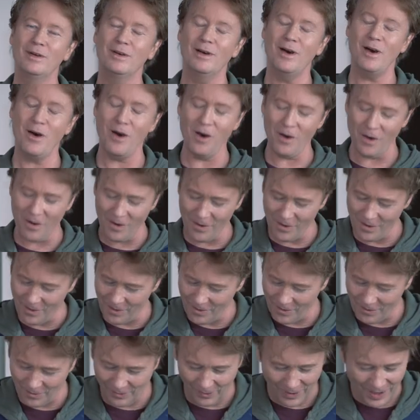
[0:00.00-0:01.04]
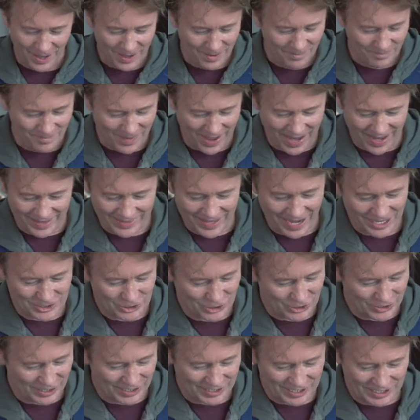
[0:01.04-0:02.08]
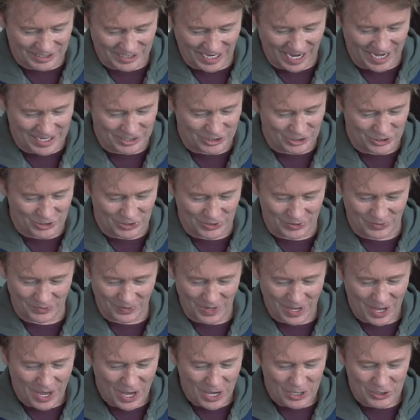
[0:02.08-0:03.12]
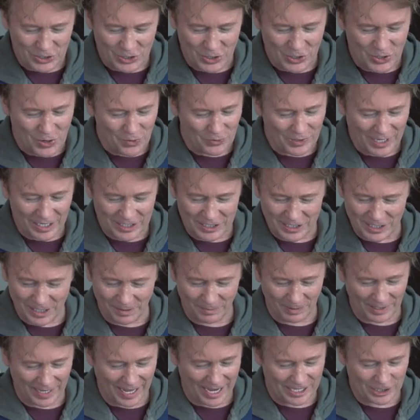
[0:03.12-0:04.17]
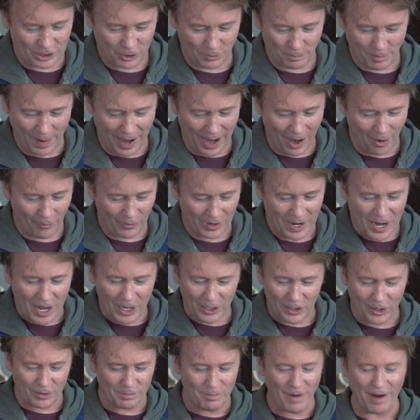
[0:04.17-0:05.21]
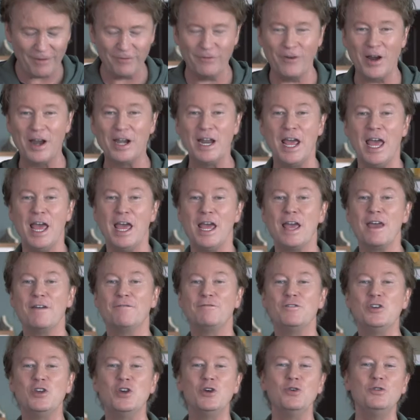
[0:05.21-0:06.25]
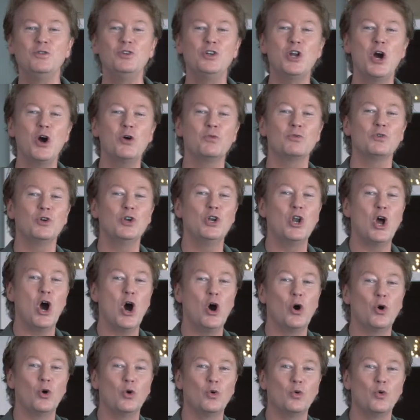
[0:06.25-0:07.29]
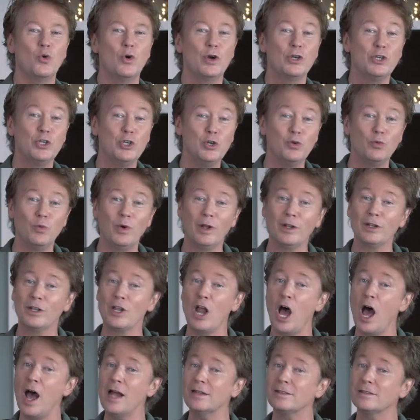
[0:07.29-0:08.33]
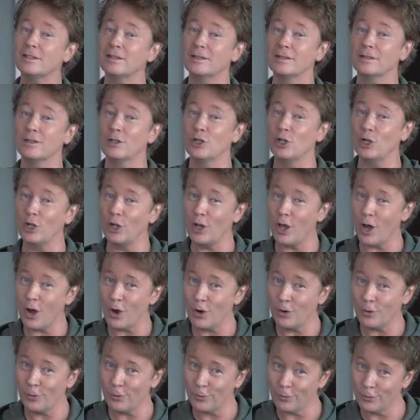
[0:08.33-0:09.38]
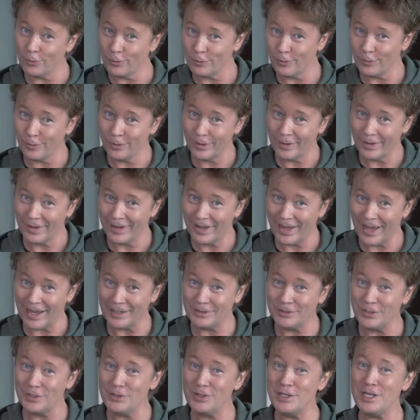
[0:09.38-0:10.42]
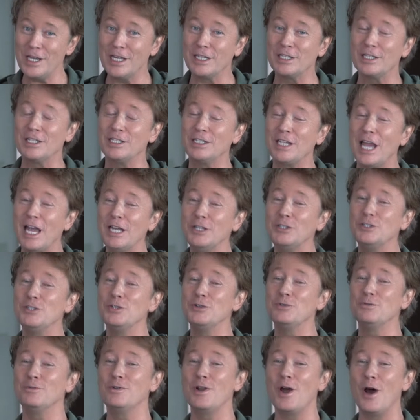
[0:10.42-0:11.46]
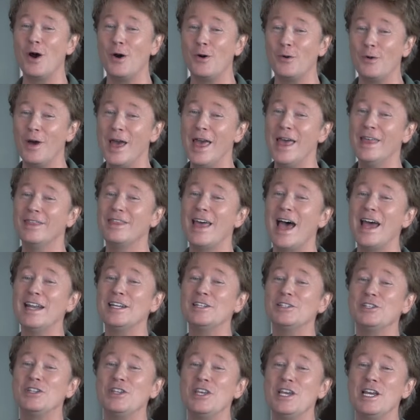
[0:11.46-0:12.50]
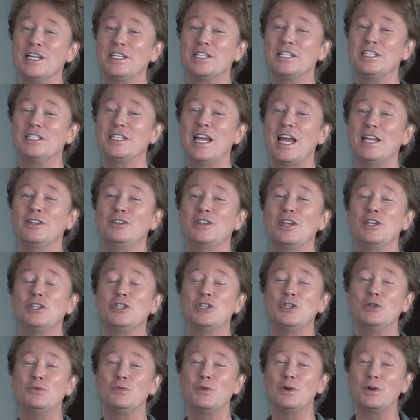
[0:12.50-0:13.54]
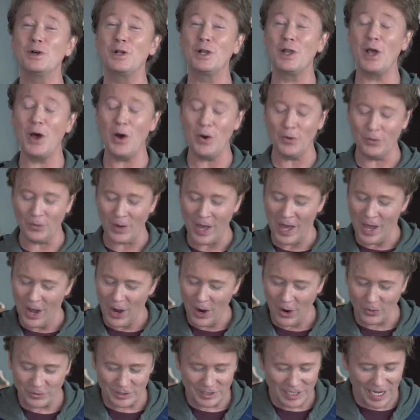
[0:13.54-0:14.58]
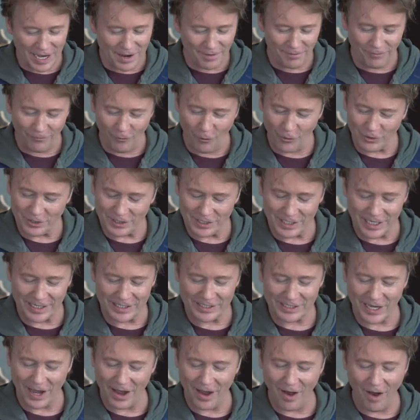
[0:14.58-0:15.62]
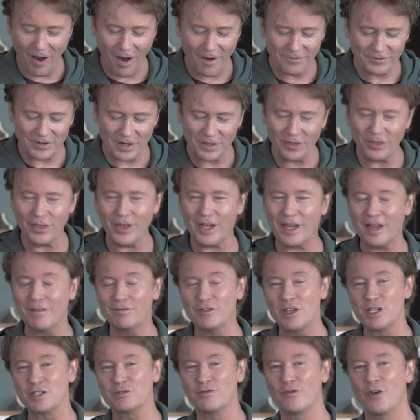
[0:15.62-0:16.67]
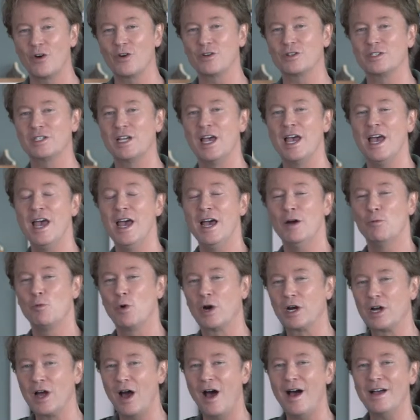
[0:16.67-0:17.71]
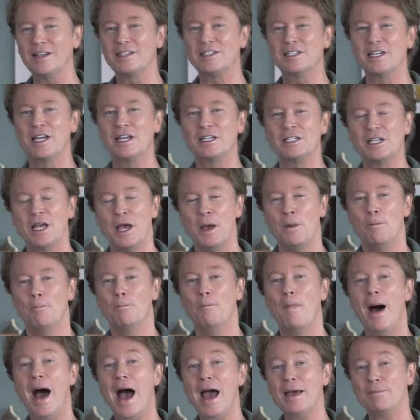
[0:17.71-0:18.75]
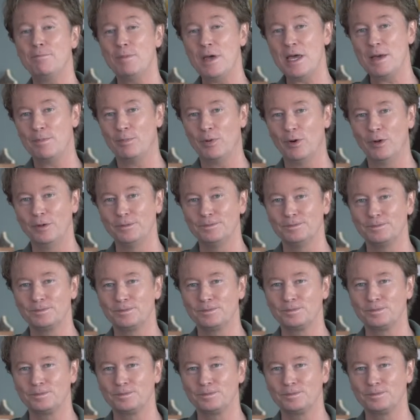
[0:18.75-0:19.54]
Oh, man, that should excite you. You don't get some lesser power. Look, my friend, if you don't know, you will not glow. And to the extent you know, that is the extent that you will glow. Hosea 4:6, I often think of this verse where God says, my people,